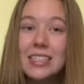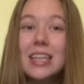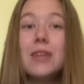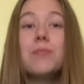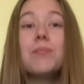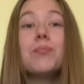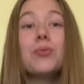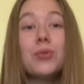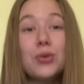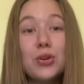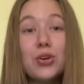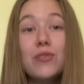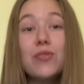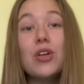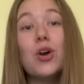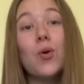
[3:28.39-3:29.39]

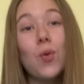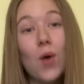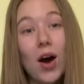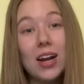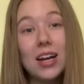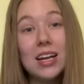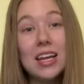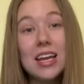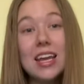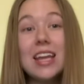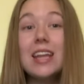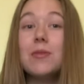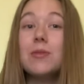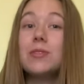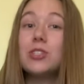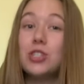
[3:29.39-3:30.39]
improve the quantity
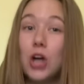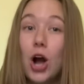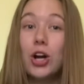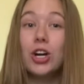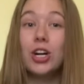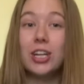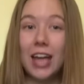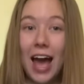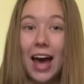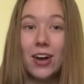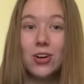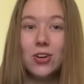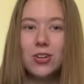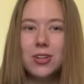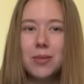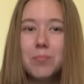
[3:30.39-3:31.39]
in stocker cattle